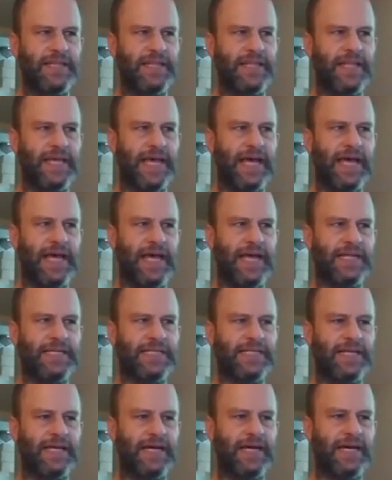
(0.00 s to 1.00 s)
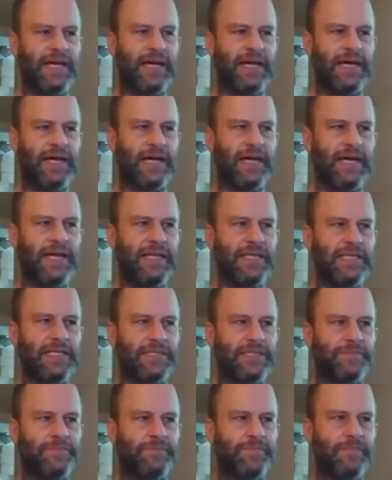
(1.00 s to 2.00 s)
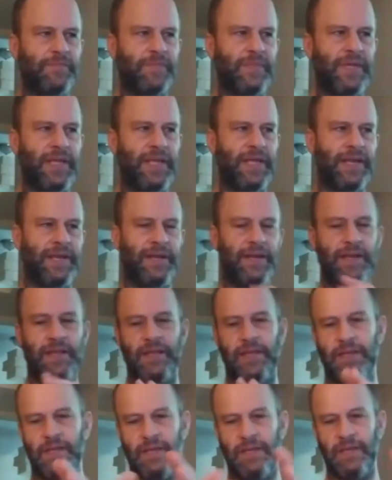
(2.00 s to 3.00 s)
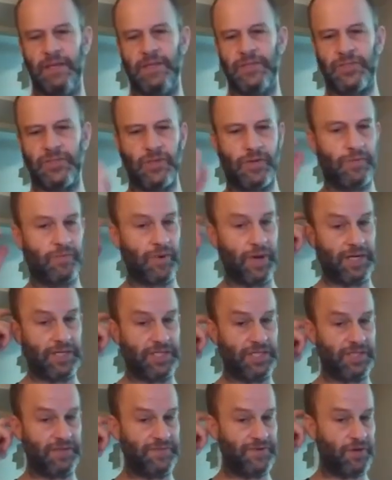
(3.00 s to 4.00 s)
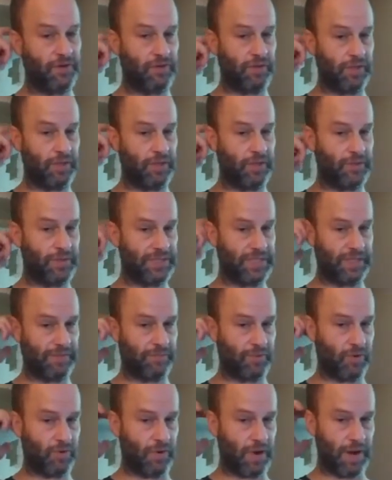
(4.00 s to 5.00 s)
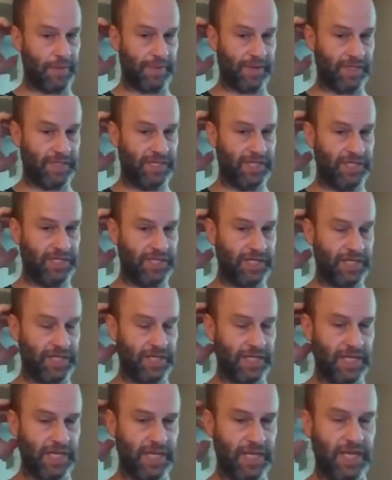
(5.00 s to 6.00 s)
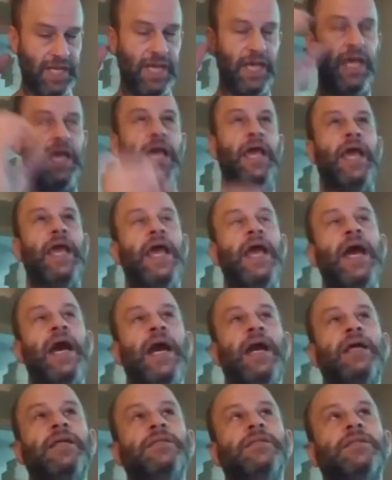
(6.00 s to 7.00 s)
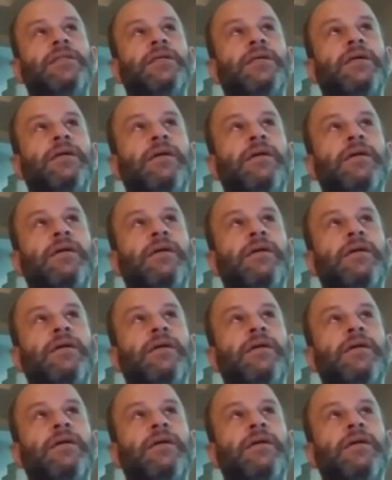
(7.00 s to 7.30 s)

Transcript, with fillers: that uh, is in certain branches of neurolinguistic programming teaching and